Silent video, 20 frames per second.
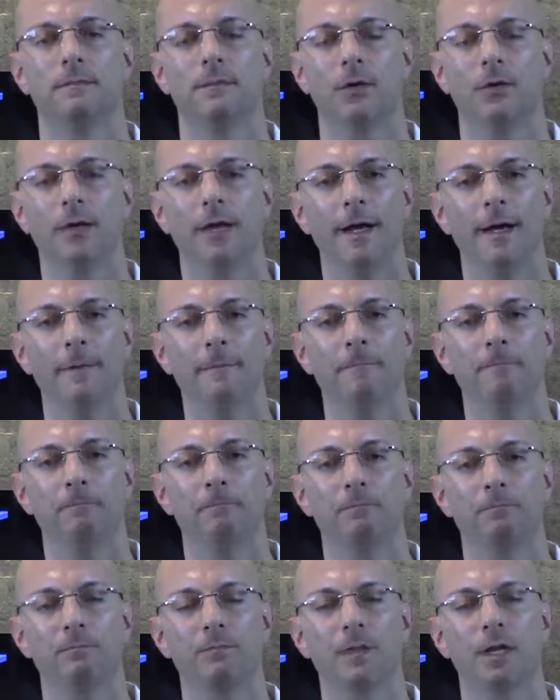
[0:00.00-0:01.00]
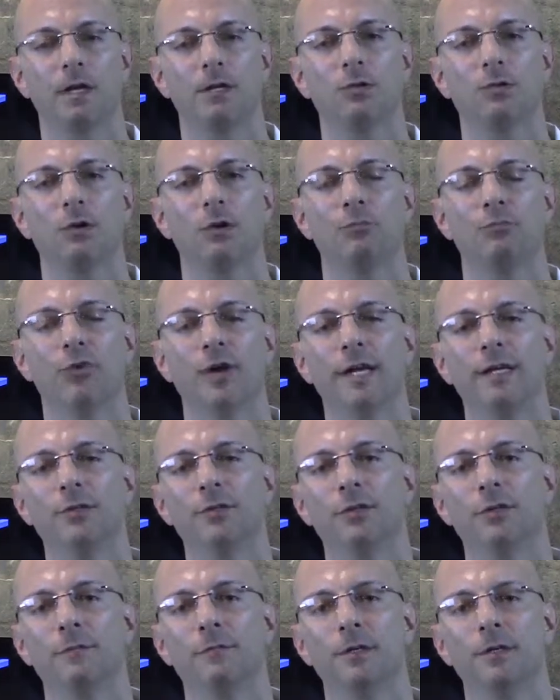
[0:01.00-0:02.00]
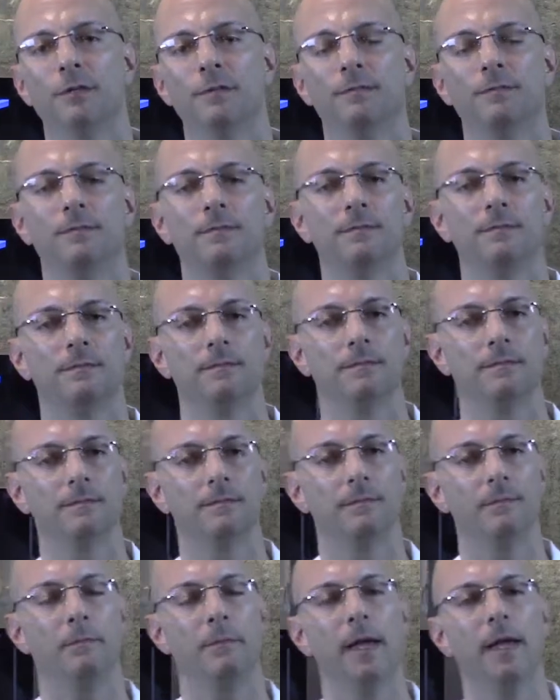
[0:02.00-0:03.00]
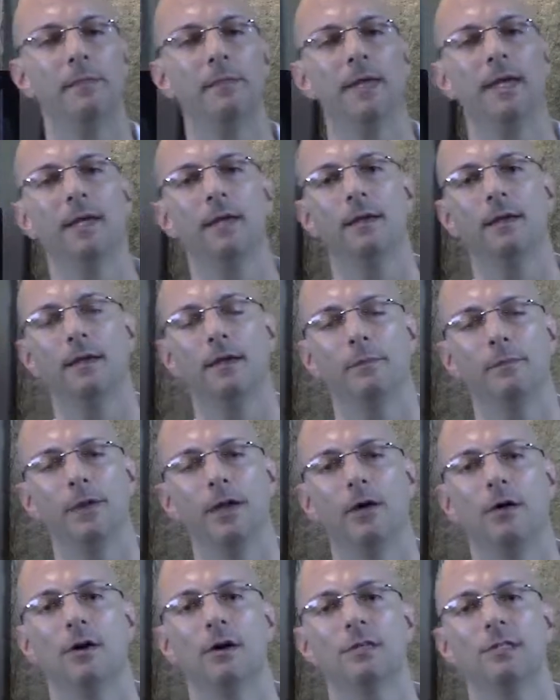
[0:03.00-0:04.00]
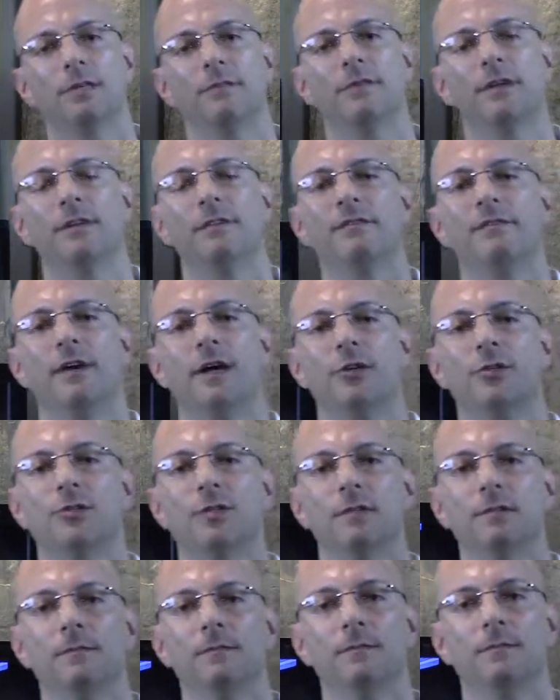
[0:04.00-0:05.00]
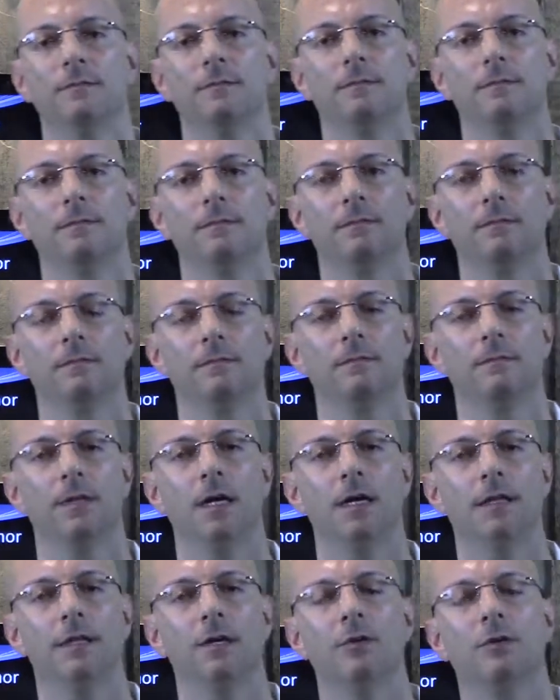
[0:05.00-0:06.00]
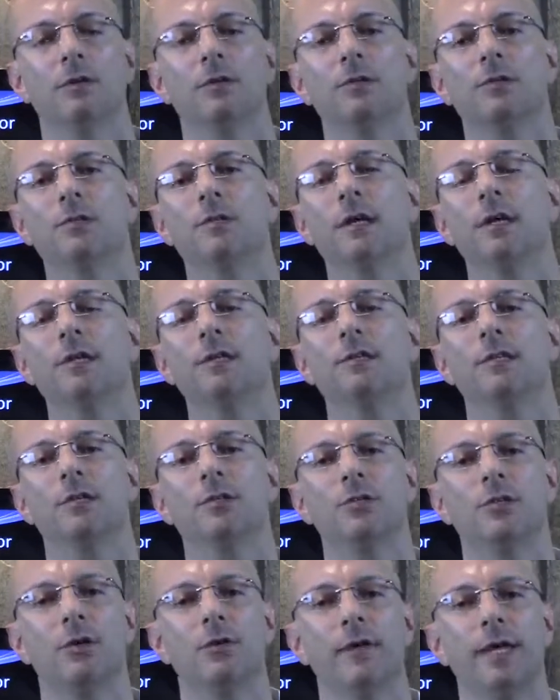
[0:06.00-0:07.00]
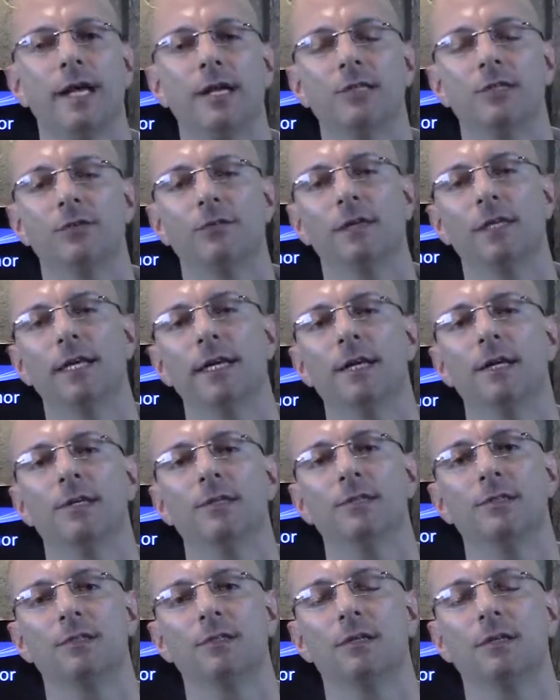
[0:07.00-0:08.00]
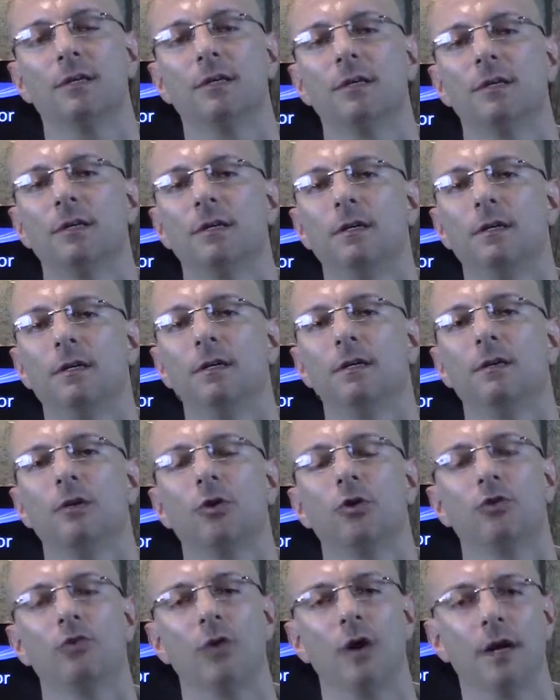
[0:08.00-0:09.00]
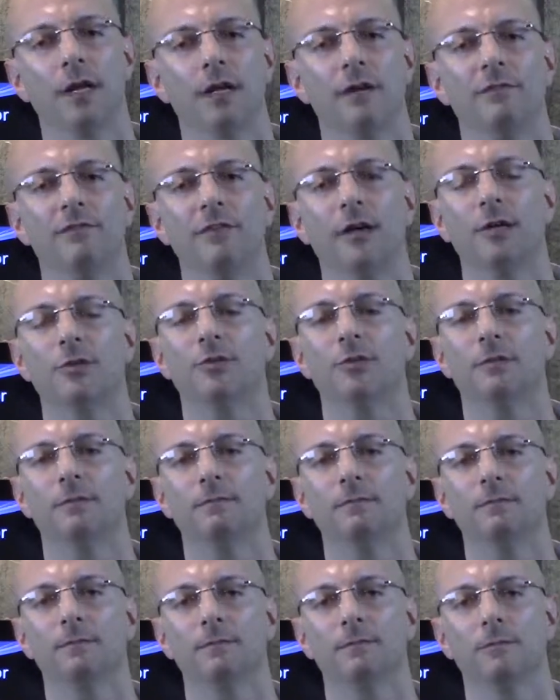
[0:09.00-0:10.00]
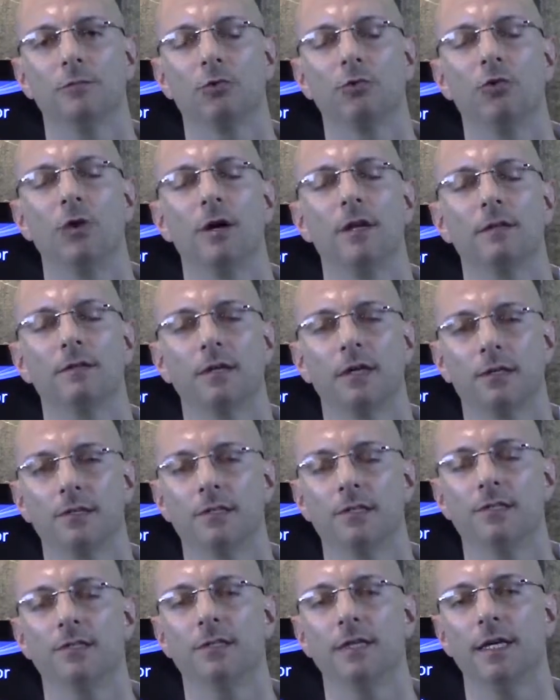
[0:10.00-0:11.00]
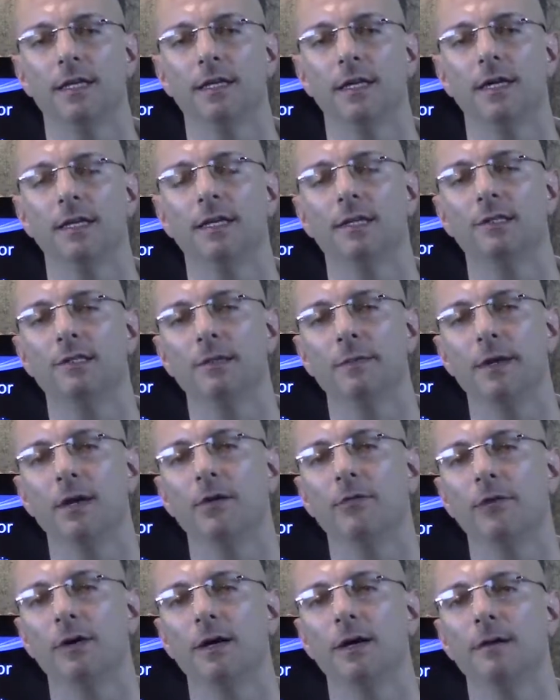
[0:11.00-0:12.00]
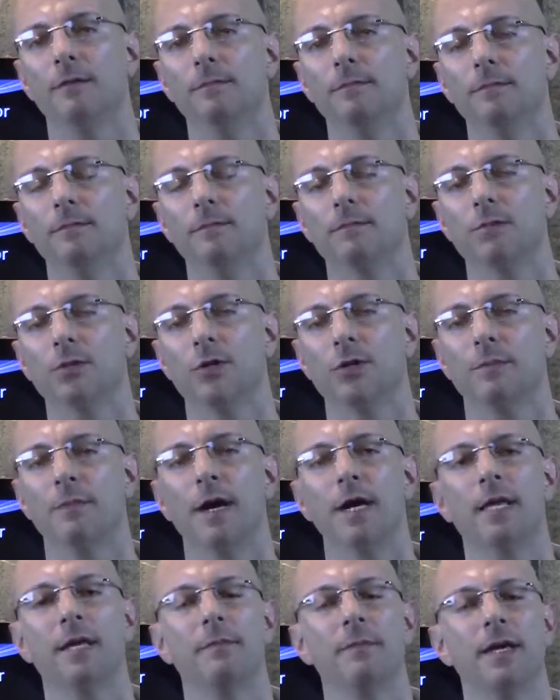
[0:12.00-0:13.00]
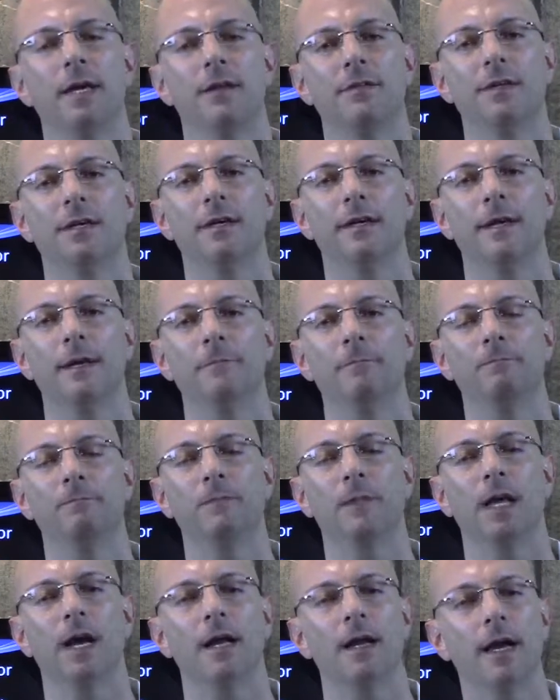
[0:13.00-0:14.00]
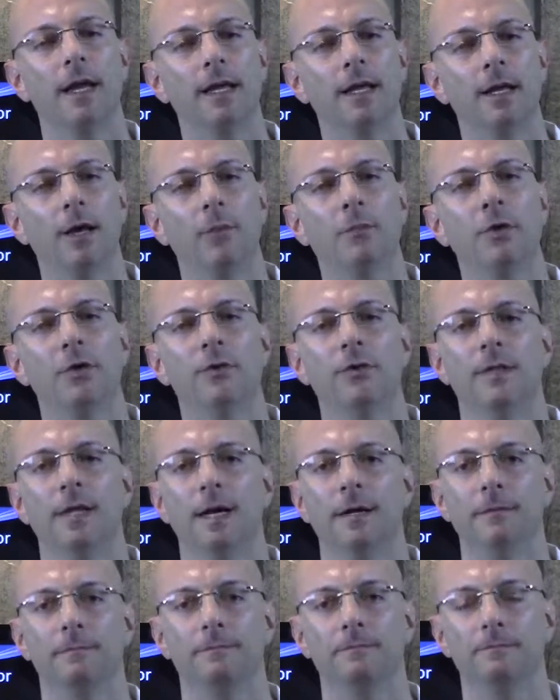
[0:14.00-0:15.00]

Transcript: Okay? So a brain tumor may be because of an infection. And there are studies that show cancer really is chronic infection, chronic toxicity that needs to be overcome so your body can be healthy again. And I can help you do that.